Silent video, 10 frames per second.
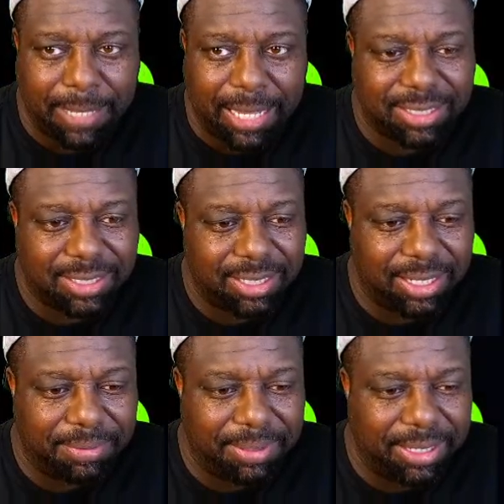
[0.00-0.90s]
I can see
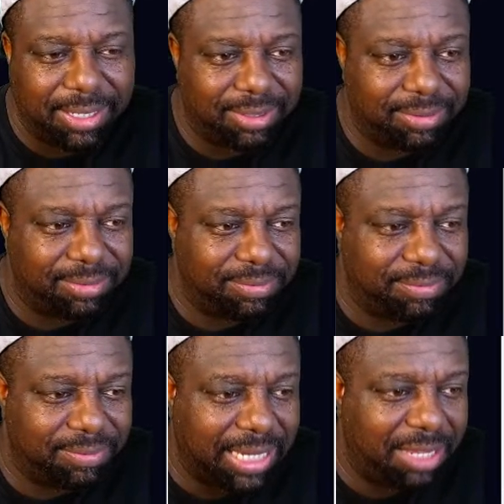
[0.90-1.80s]
it,
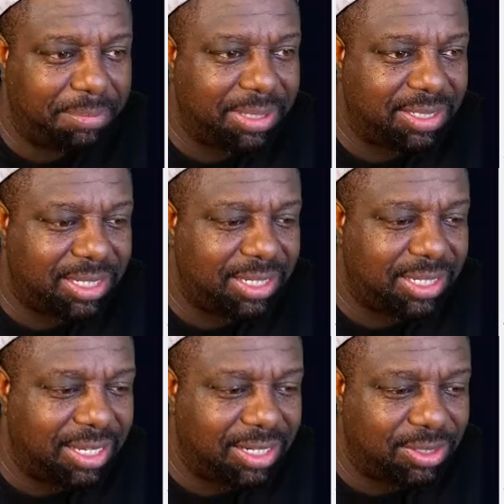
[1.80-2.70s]
man. ABC
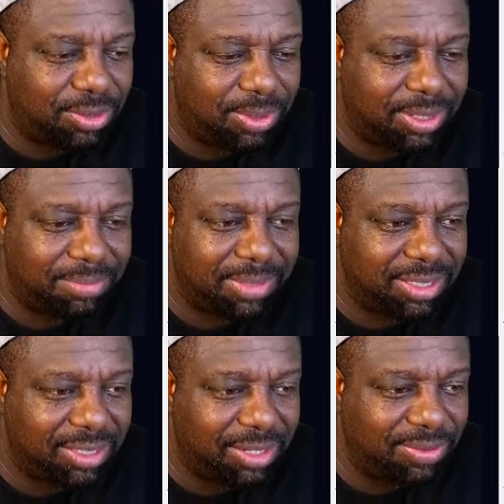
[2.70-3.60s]
getting into it. Them
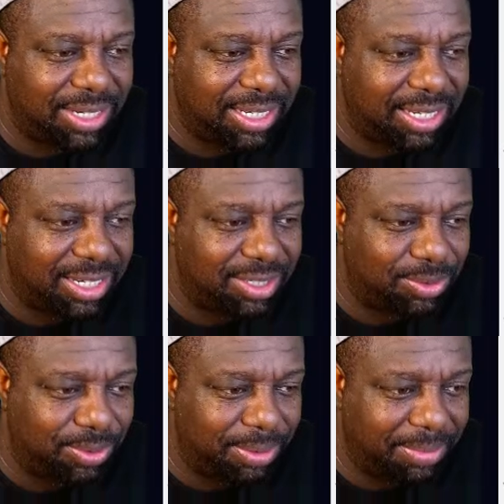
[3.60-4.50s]
niggas getting over there getting
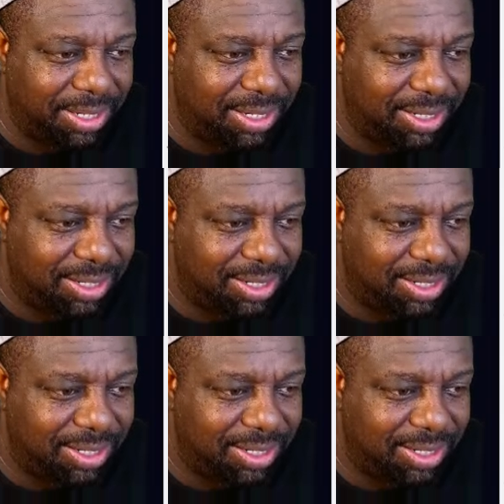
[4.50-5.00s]
into it, man.